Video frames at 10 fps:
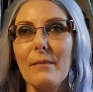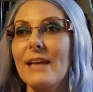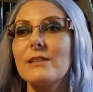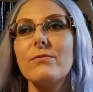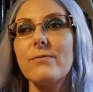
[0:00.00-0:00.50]

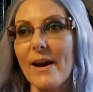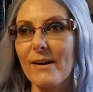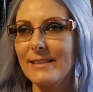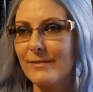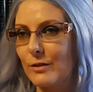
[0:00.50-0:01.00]
it's
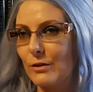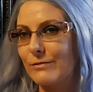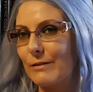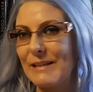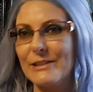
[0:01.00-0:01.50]
very difficult
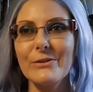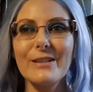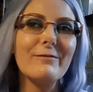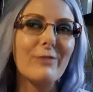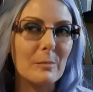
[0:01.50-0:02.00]
for me to
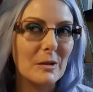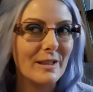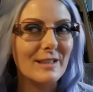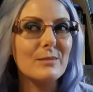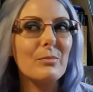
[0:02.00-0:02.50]
verbally
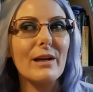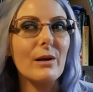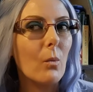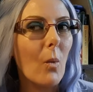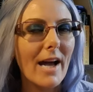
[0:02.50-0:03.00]
explain
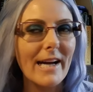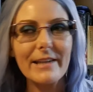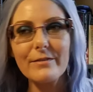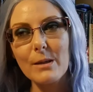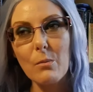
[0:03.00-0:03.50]
why I
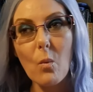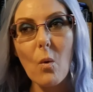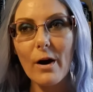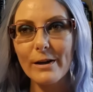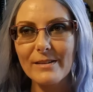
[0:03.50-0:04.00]
give them
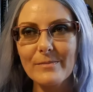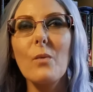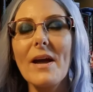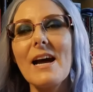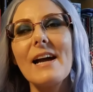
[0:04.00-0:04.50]
one.
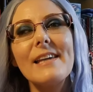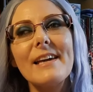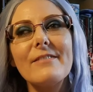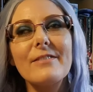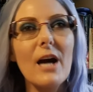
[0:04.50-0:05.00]
When I
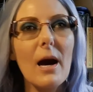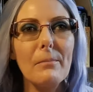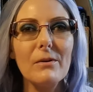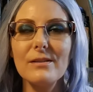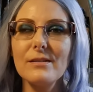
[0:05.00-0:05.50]
give
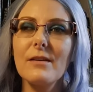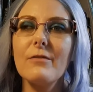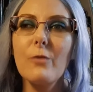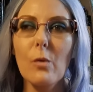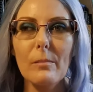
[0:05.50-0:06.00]
couples
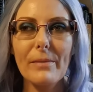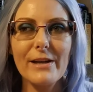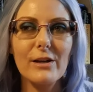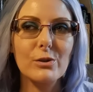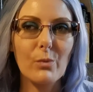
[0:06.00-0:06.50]
four
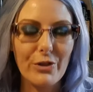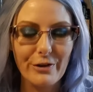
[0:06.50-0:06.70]
beakers worth